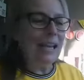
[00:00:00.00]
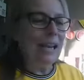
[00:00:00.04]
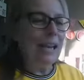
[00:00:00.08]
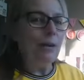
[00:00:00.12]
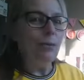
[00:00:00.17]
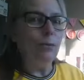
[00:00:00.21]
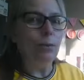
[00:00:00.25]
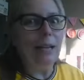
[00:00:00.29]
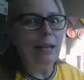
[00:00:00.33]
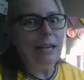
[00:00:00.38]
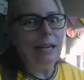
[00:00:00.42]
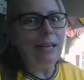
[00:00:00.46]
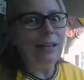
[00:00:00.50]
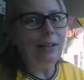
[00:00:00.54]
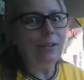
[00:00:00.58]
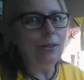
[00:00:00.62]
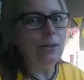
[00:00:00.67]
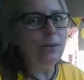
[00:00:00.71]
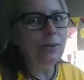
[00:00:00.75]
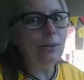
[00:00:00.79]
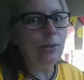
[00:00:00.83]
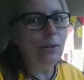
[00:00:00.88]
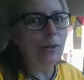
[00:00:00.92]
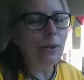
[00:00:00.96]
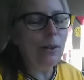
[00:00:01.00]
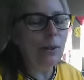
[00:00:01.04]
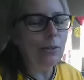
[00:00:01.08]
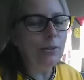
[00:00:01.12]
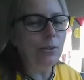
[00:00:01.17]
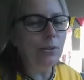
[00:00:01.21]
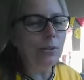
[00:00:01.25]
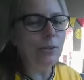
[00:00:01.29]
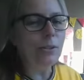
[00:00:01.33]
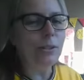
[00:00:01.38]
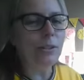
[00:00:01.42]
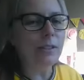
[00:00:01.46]
We're getting closer and
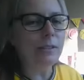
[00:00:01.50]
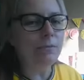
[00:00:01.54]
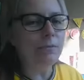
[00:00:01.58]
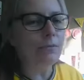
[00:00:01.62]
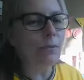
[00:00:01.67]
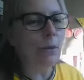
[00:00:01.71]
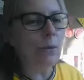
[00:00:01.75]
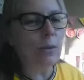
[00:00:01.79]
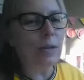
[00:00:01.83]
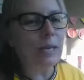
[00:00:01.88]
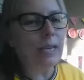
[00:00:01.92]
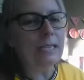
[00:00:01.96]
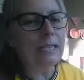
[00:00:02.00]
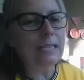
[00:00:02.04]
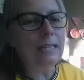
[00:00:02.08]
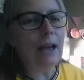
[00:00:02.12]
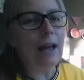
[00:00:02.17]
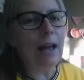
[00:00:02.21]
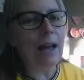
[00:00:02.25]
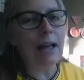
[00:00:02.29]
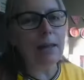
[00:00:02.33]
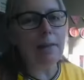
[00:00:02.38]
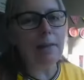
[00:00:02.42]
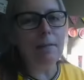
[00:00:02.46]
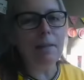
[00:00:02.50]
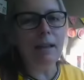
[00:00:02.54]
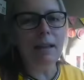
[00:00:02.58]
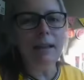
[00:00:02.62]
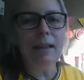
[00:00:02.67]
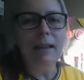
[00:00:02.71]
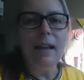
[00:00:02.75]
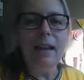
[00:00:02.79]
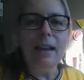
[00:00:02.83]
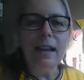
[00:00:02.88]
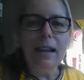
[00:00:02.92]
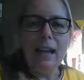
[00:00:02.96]
closer to voting time.
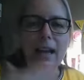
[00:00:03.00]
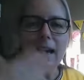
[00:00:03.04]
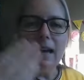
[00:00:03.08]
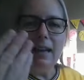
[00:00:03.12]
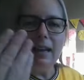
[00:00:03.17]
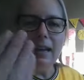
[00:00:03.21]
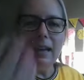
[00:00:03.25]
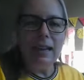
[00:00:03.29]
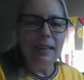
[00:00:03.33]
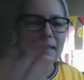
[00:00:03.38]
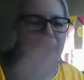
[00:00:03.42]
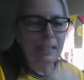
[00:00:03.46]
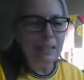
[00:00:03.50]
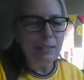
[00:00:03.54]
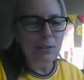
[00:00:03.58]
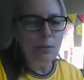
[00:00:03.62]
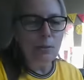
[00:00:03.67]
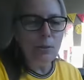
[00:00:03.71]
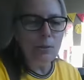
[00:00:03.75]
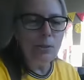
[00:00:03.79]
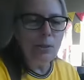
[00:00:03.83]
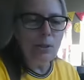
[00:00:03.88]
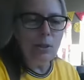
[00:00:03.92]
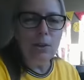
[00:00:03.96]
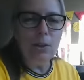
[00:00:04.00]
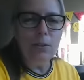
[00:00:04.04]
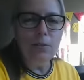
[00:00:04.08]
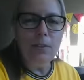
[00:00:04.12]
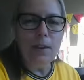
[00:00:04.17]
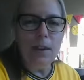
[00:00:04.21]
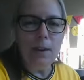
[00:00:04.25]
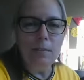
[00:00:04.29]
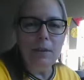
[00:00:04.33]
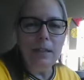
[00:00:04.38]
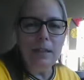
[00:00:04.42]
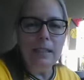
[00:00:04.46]
And as I told you, your
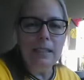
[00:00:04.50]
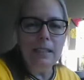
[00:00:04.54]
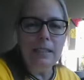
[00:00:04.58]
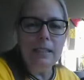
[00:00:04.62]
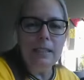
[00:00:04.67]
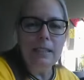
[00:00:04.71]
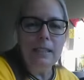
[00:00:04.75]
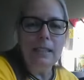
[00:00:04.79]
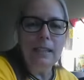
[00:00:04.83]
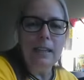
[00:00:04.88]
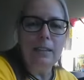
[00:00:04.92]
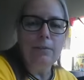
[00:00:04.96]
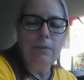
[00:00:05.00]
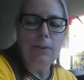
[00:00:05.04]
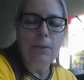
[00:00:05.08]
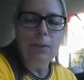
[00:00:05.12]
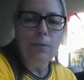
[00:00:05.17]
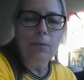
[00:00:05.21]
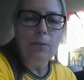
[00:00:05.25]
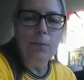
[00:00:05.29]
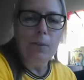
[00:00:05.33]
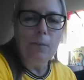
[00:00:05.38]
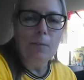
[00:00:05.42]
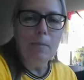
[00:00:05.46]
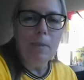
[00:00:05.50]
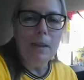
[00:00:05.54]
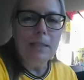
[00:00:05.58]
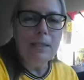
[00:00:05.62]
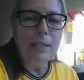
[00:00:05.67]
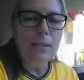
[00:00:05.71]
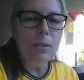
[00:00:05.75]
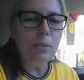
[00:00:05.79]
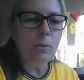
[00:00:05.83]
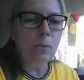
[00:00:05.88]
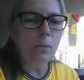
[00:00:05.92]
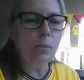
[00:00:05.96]
families, if you're from my
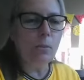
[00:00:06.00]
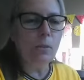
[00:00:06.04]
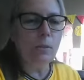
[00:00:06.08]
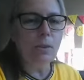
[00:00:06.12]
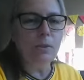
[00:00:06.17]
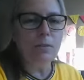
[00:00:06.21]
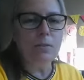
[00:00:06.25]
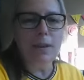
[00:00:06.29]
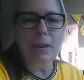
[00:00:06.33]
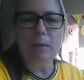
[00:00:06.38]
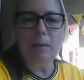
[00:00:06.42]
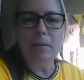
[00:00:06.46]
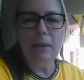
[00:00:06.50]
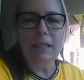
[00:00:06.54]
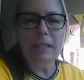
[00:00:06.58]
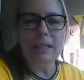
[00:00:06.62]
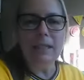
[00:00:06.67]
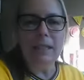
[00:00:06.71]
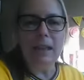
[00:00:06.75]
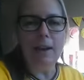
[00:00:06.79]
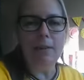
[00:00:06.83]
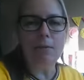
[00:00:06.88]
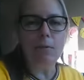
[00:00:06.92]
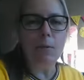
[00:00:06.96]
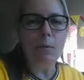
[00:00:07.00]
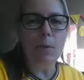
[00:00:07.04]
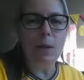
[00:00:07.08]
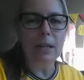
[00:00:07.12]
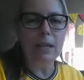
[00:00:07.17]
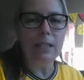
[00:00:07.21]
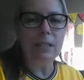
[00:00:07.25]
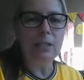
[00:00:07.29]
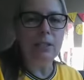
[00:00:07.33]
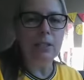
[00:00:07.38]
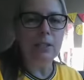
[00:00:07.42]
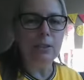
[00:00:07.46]
school, your families have a way
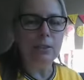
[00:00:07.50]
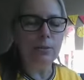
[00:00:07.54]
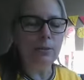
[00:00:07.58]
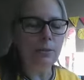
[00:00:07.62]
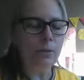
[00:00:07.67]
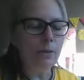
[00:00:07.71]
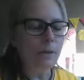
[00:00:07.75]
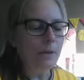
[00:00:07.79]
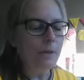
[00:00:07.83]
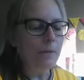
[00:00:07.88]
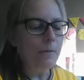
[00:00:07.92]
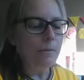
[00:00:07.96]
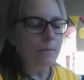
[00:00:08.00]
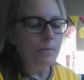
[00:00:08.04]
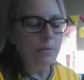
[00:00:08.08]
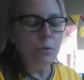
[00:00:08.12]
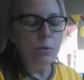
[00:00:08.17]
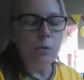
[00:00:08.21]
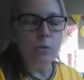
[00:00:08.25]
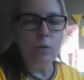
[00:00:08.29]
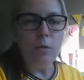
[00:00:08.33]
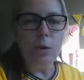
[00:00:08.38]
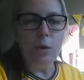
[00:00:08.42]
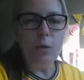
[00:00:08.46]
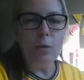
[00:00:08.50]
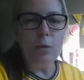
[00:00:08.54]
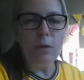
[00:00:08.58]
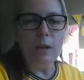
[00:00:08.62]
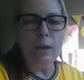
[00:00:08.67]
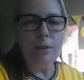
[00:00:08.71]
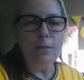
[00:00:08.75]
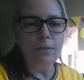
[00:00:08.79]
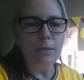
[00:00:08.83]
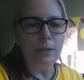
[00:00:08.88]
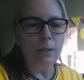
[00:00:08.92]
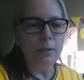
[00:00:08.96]
to vote.
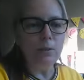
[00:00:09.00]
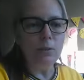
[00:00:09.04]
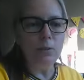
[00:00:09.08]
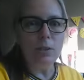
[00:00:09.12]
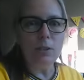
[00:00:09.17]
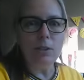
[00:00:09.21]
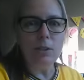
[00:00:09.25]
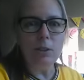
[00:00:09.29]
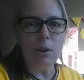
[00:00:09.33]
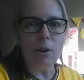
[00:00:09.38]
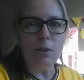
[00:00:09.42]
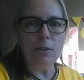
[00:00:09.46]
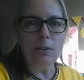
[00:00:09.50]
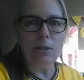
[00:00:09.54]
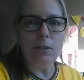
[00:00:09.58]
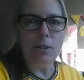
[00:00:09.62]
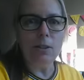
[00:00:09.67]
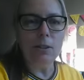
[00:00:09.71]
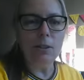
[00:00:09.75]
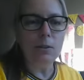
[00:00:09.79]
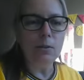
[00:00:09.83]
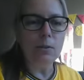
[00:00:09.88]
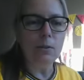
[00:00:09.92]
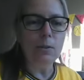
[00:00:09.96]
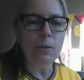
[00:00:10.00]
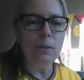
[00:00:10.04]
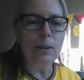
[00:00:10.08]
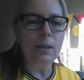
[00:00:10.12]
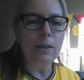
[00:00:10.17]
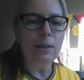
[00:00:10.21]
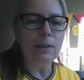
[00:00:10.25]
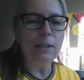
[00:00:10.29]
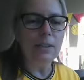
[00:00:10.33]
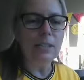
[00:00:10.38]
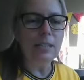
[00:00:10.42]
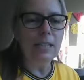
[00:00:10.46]
If you just talk to
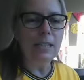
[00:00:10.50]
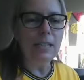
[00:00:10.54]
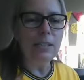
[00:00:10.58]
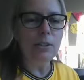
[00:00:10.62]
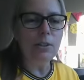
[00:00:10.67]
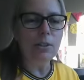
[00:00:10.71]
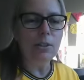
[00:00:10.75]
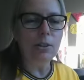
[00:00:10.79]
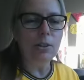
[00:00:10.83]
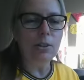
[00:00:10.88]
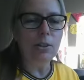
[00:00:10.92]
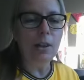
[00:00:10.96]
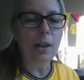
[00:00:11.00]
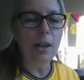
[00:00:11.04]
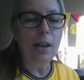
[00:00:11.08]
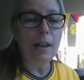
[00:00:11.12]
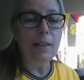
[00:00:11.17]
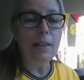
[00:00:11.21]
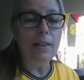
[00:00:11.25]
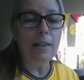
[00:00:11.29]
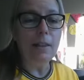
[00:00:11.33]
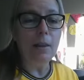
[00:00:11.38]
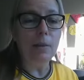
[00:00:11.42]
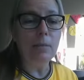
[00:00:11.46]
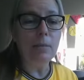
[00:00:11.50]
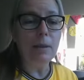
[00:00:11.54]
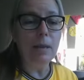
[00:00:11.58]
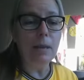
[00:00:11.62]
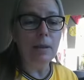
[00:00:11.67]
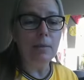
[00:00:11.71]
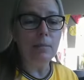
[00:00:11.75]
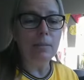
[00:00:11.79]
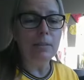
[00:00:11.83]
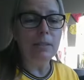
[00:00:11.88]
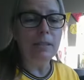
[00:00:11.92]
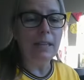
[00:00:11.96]
their teacher, they'll be
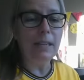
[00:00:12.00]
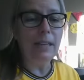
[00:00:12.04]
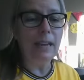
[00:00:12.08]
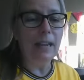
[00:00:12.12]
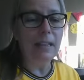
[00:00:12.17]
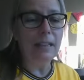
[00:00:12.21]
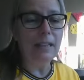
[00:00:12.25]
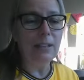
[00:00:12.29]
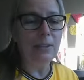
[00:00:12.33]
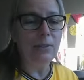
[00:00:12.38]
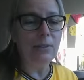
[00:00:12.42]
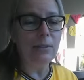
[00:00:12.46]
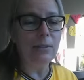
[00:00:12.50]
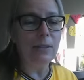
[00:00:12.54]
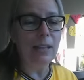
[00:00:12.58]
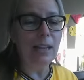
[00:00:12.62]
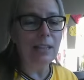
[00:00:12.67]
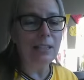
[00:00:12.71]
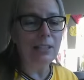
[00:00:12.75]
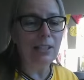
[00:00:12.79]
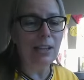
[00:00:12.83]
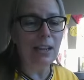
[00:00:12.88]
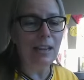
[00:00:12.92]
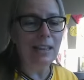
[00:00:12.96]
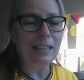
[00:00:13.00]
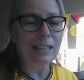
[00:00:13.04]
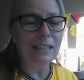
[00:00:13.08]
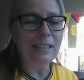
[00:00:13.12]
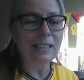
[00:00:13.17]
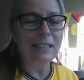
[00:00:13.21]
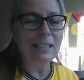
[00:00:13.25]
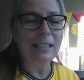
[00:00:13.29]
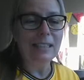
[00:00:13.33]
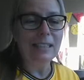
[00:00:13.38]
able to get you that chance.